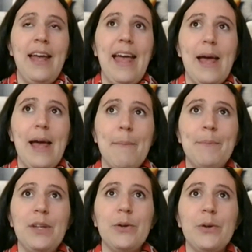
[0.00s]

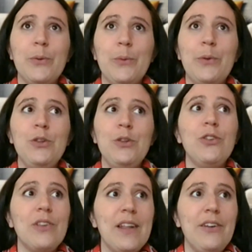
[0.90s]

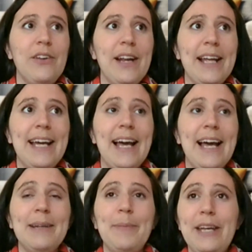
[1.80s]
using the internet
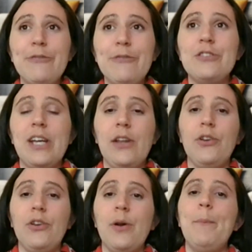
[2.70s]
can be for
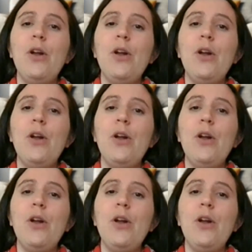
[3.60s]
children,